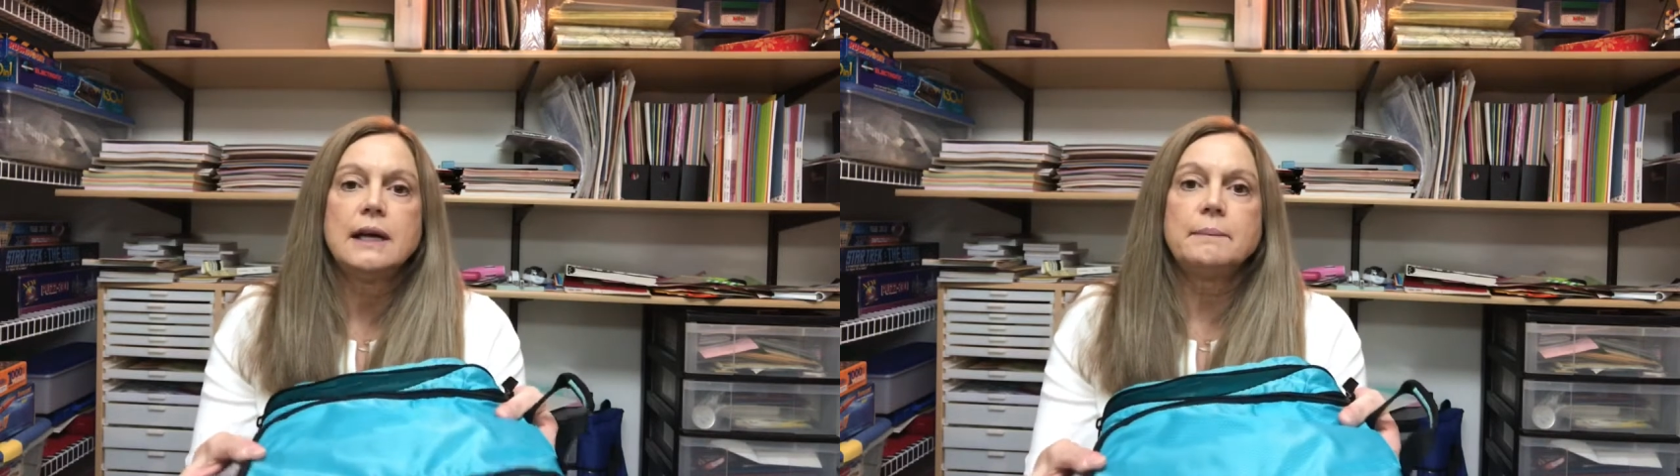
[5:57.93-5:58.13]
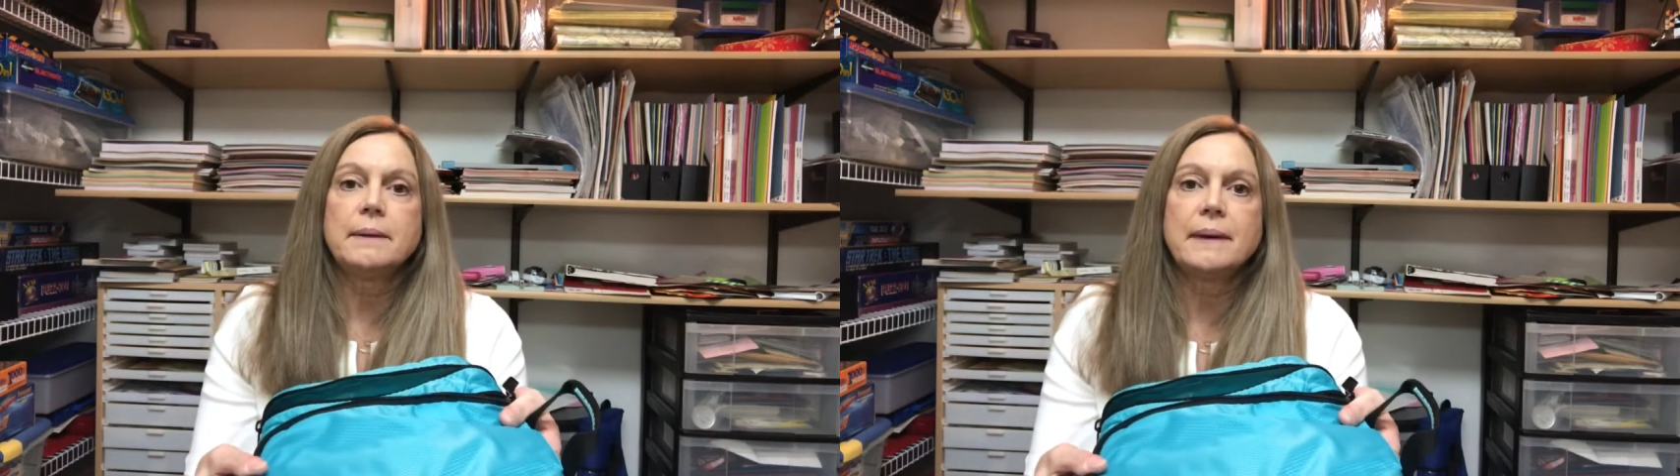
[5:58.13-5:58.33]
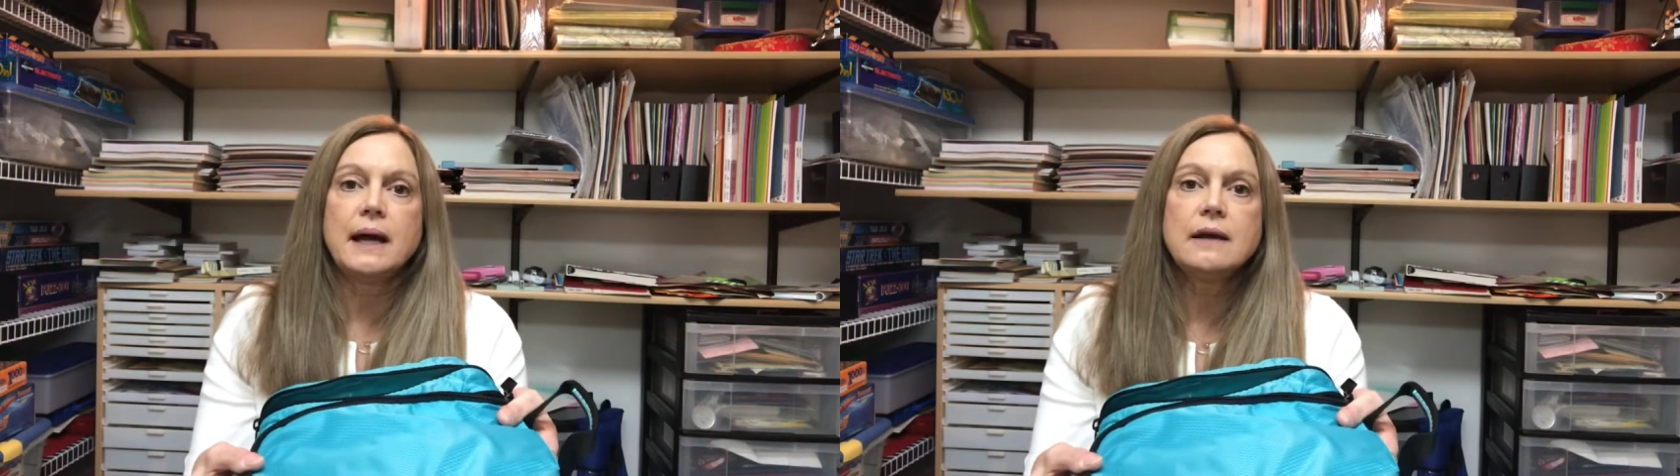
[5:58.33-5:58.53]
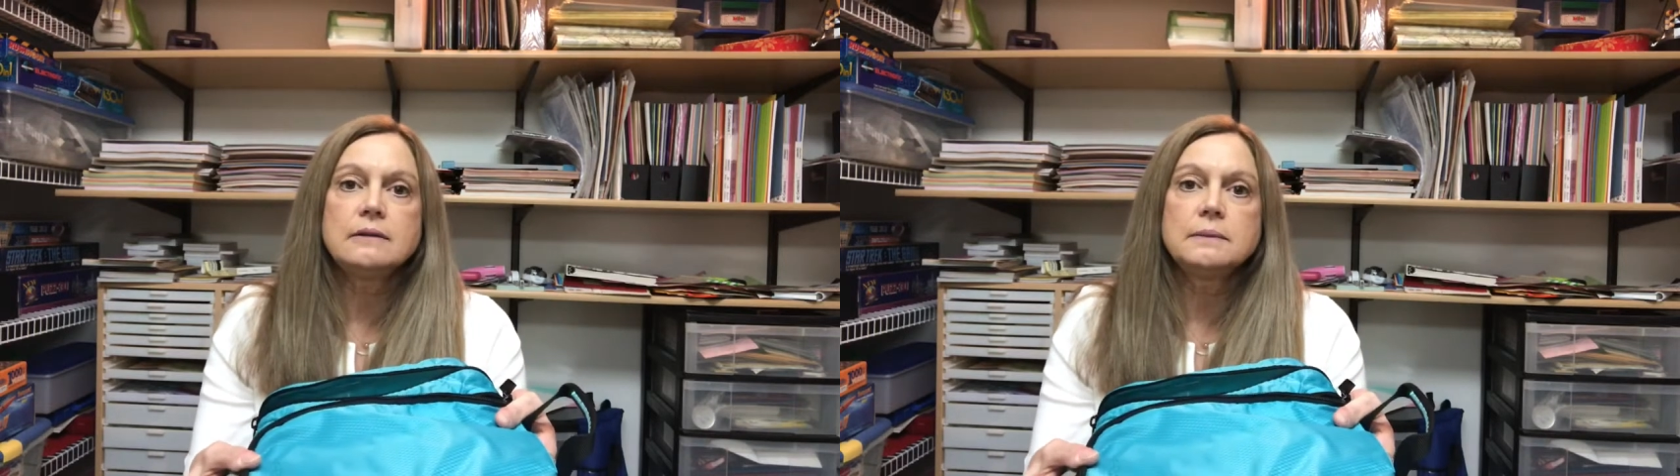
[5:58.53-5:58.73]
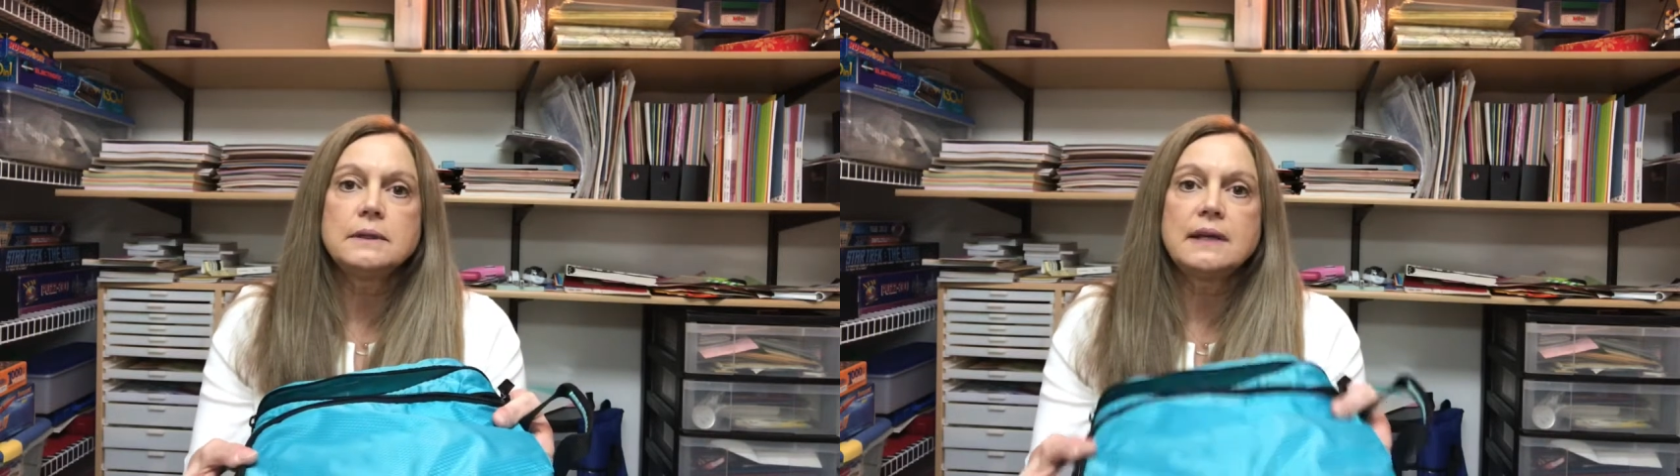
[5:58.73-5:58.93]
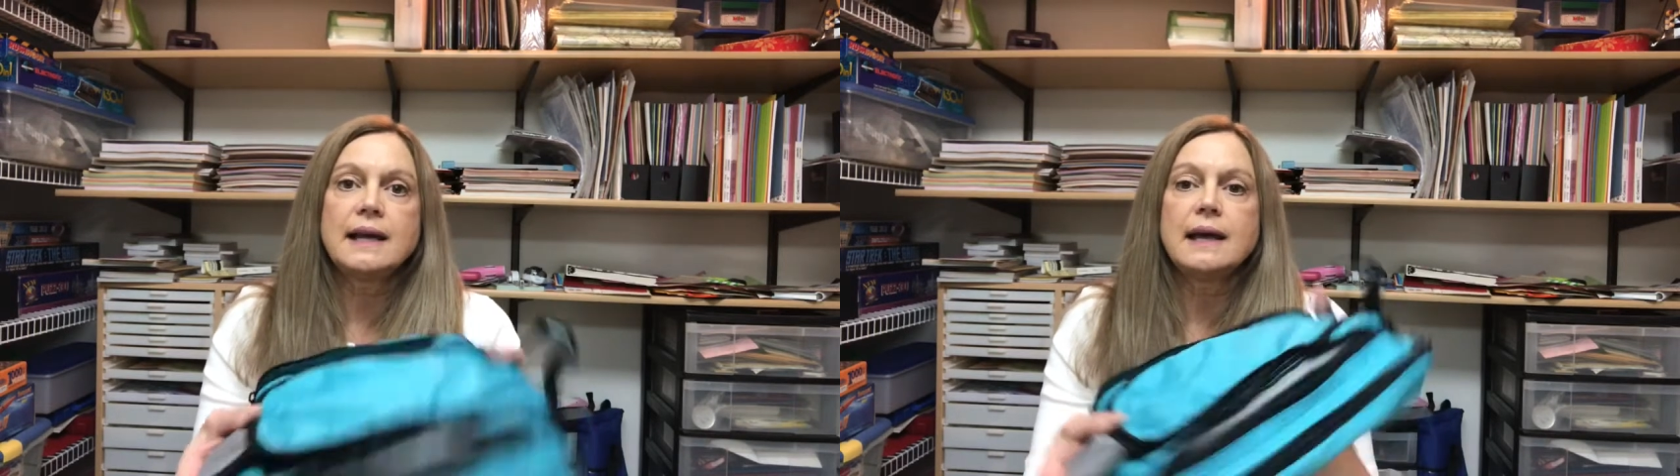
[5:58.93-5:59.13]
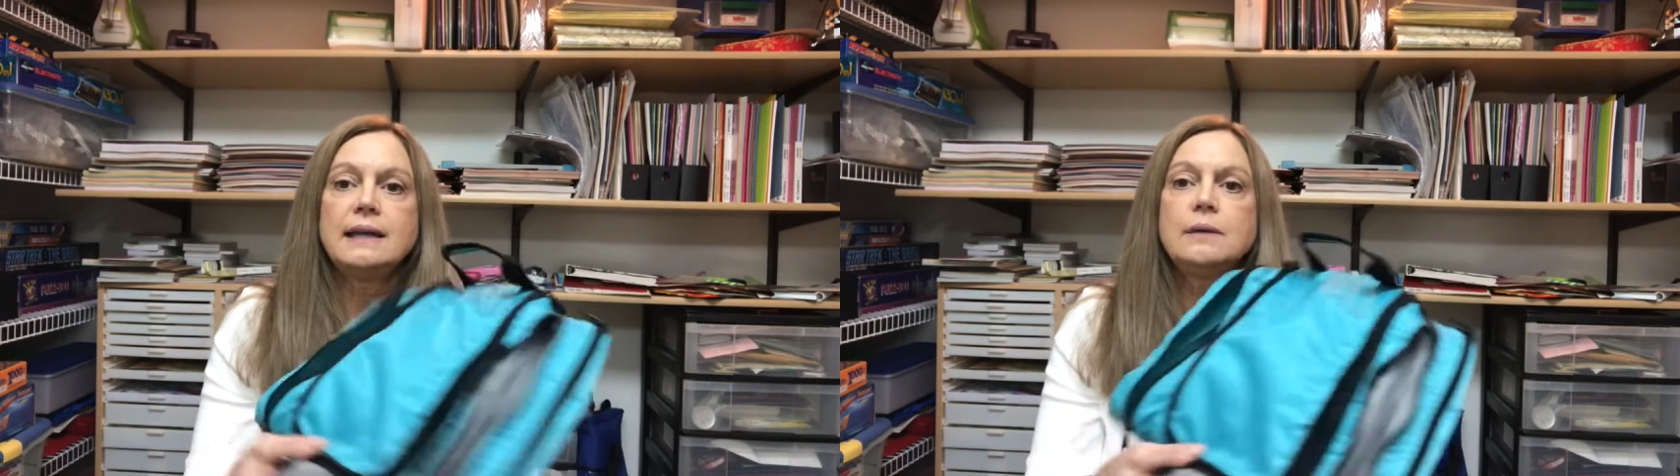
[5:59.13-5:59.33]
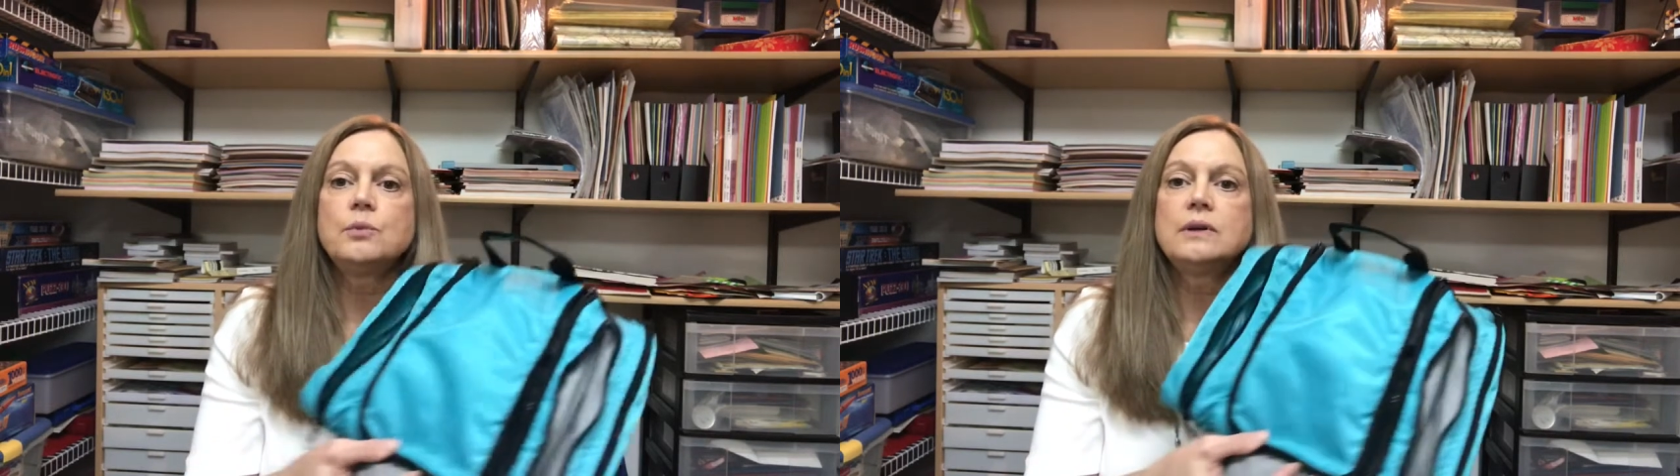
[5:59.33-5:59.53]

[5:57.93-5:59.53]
But my husband, I got him